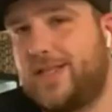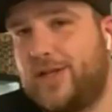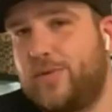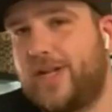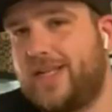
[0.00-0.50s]
a
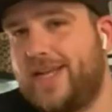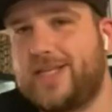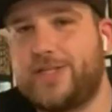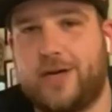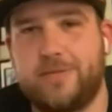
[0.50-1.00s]
little bit of
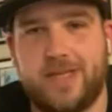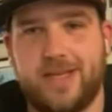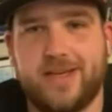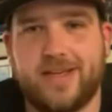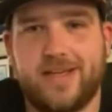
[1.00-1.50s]
Nick Chubb in
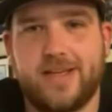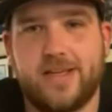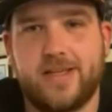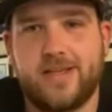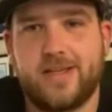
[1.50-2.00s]
you.
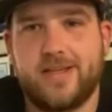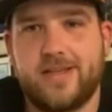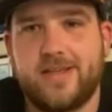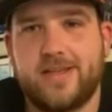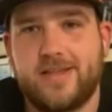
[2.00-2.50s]
Oh,